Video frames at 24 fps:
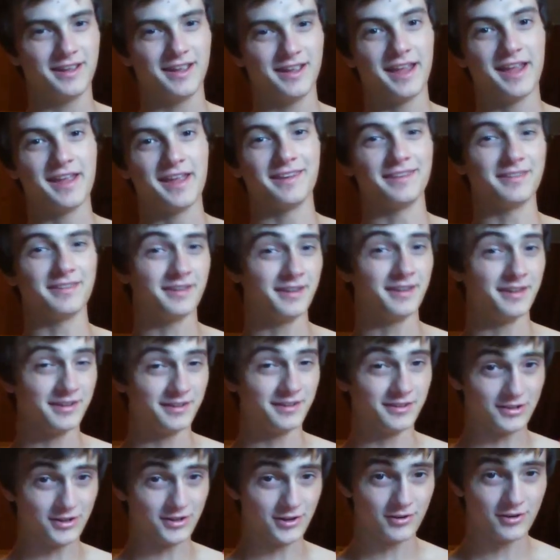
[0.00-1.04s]
And,
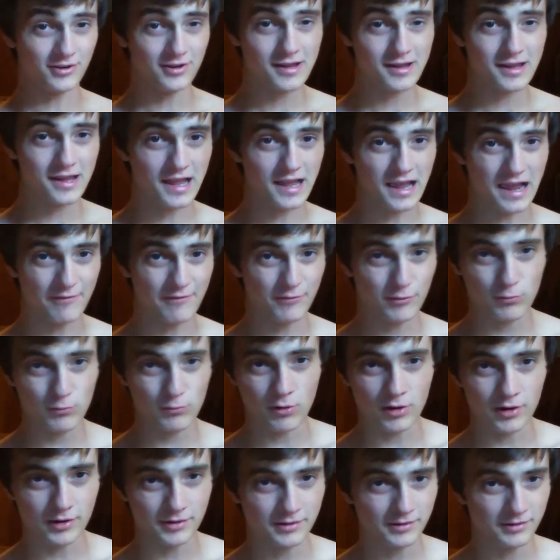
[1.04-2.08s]
you know,
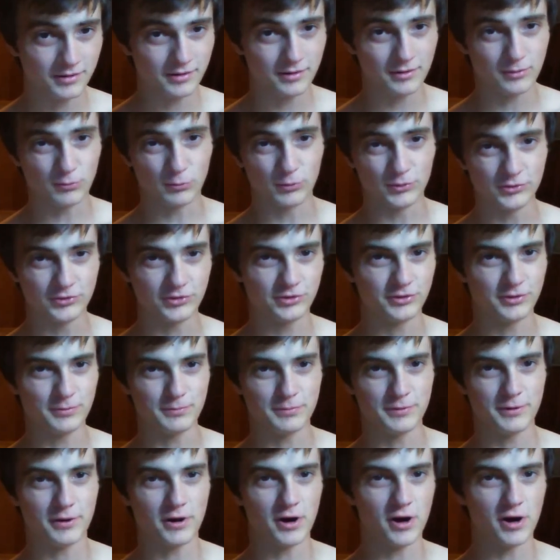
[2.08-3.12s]
everyone wants to
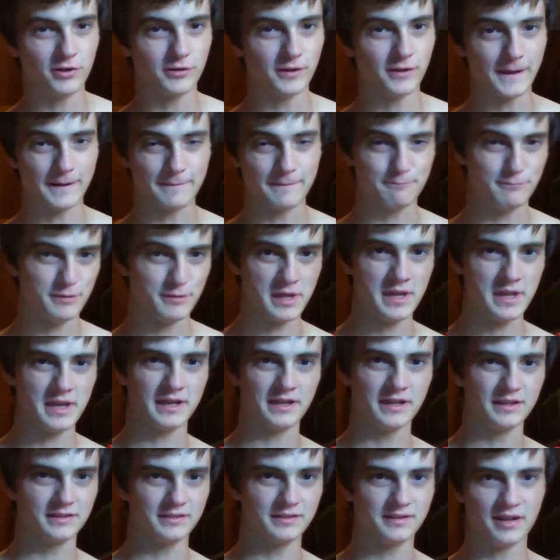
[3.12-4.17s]
be all, like, big
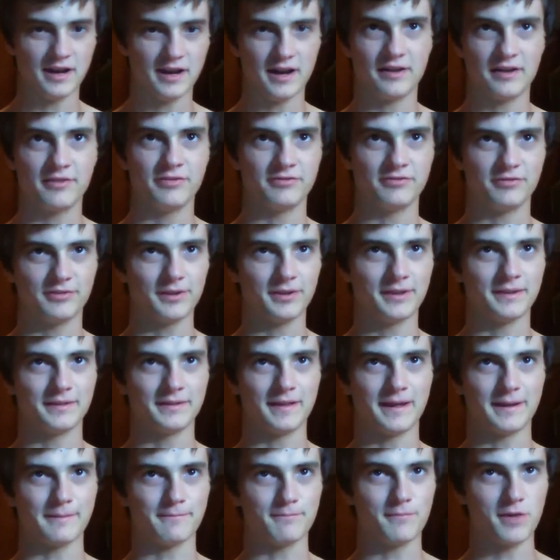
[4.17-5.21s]
and tough and,
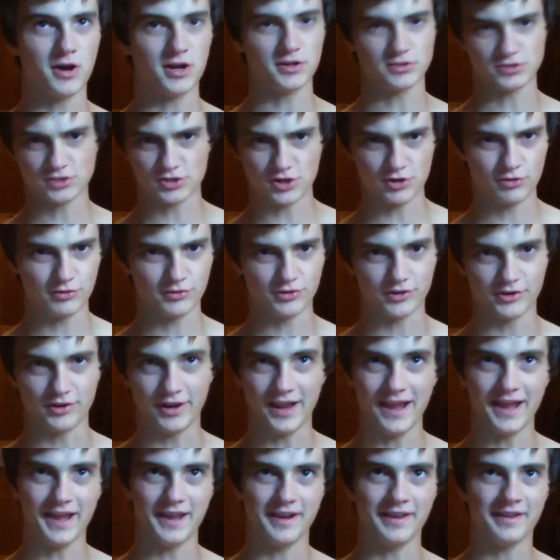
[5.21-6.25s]
like, macho in their
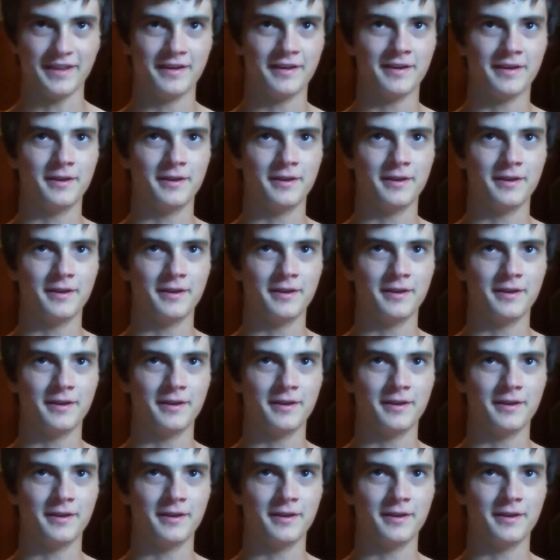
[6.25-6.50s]
head,